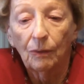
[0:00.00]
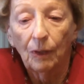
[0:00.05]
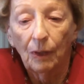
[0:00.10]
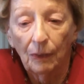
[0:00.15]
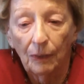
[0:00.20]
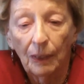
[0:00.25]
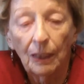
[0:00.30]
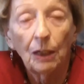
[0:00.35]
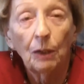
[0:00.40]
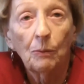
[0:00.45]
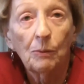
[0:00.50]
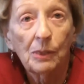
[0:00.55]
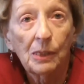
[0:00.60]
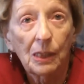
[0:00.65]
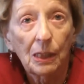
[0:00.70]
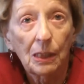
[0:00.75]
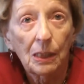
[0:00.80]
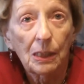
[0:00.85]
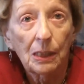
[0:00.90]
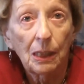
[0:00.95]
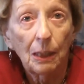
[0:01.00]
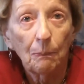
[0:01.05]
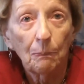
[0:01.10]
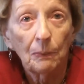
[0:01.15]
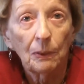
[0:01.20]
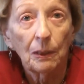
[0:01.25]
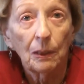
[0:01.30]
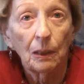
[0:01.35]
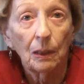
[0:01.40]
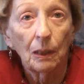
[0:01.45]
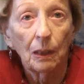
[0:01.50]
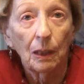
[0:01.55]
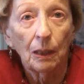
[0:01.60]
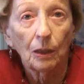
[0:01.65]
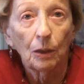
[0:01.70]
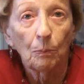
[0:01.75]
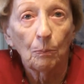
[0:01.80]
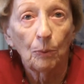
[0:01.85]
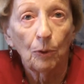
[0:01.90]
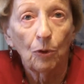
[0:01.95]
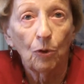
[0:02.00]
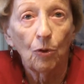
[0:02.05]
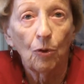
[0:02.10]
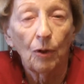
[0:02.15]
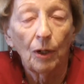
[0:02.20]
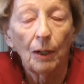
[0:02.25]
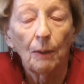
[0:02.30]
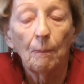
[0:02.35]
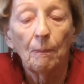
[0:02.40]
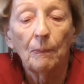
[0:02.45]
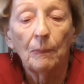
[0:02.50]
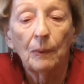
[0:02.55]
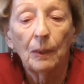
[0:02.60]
I was accepted at the program.